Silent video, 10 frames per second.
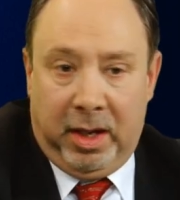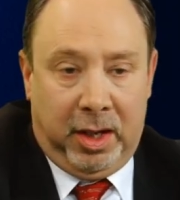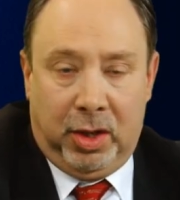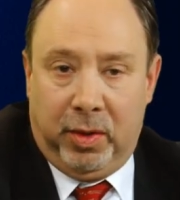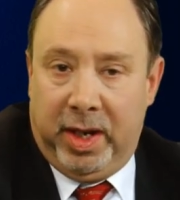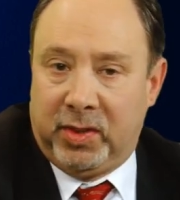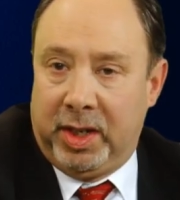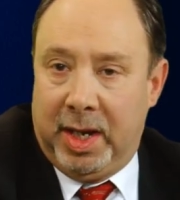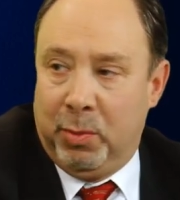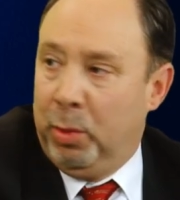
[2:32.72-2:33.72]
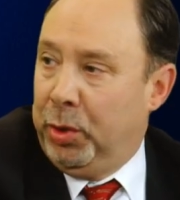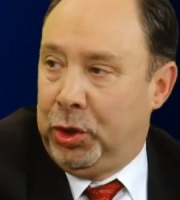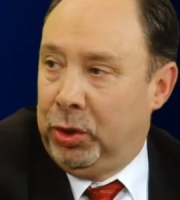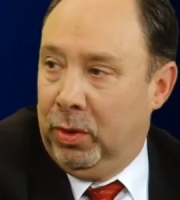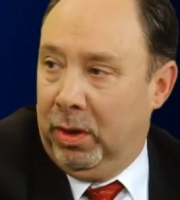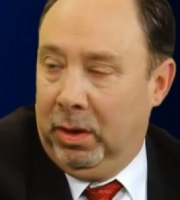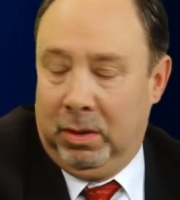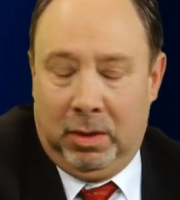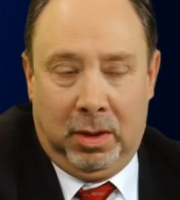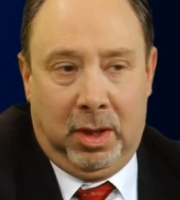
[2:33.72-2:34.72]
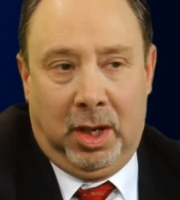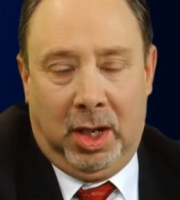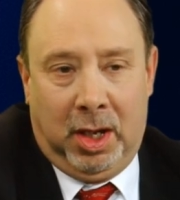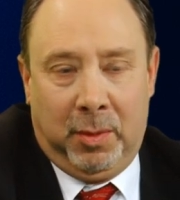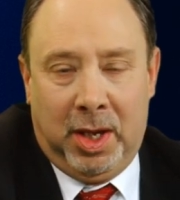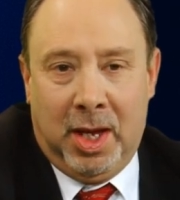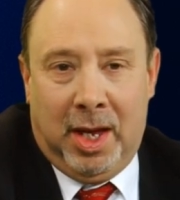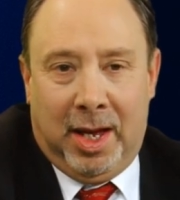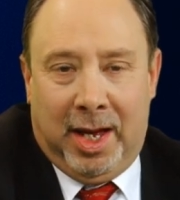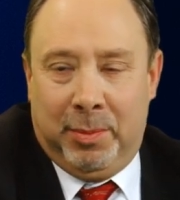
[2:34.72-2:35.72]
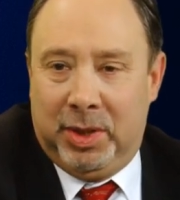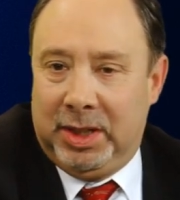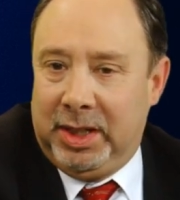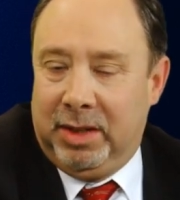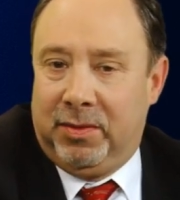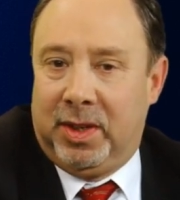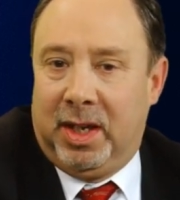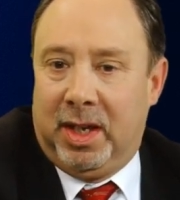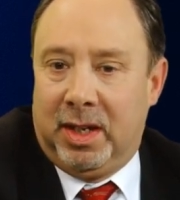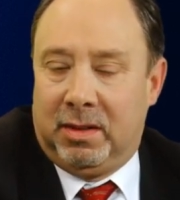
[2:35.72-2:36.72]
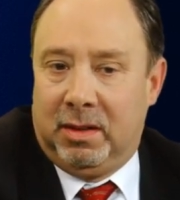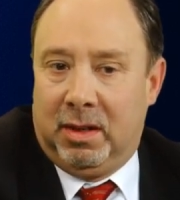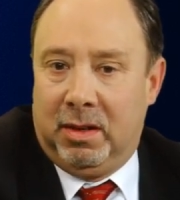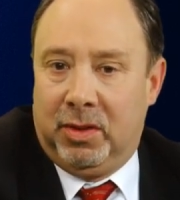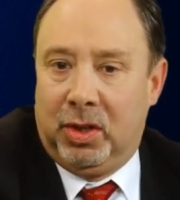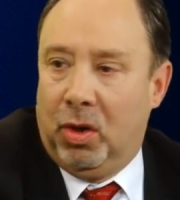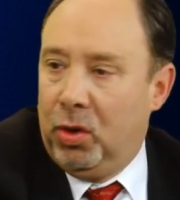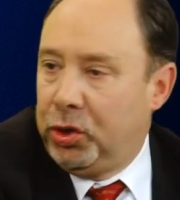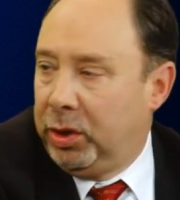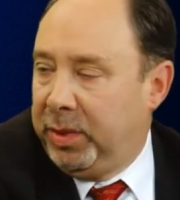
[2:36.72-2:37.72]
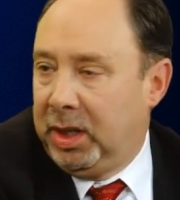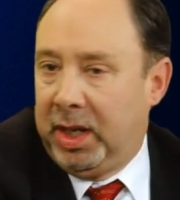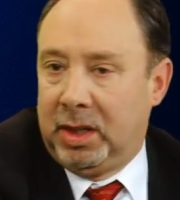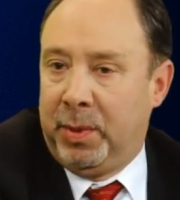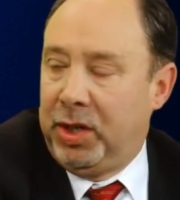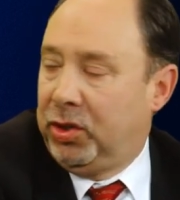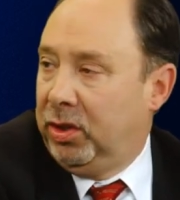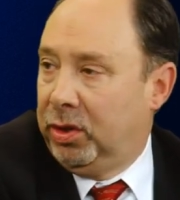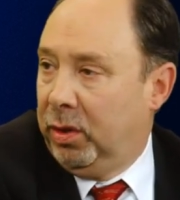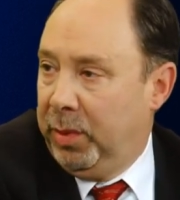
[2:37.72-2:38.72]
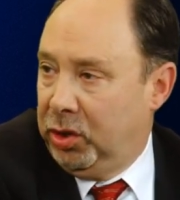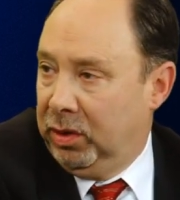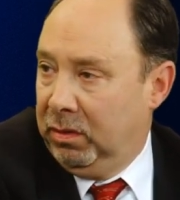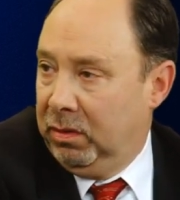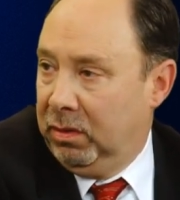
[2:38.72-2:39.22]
I agree. As I get more mature, um, I believe that uh, the goal should be to get the patient into remission.